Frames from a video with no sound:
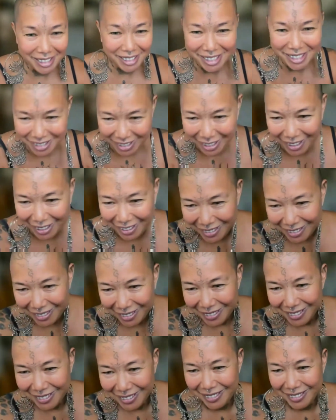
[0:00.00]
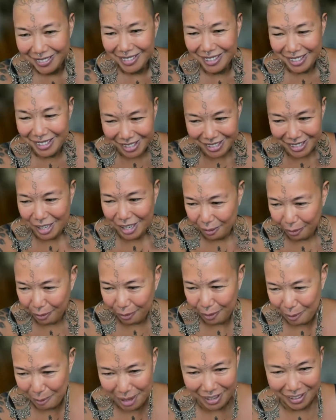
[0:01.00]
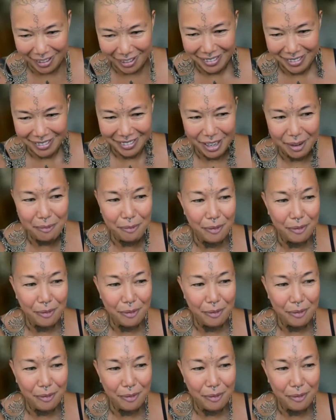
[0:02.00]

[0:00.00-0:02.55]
that this is it. This is it for me.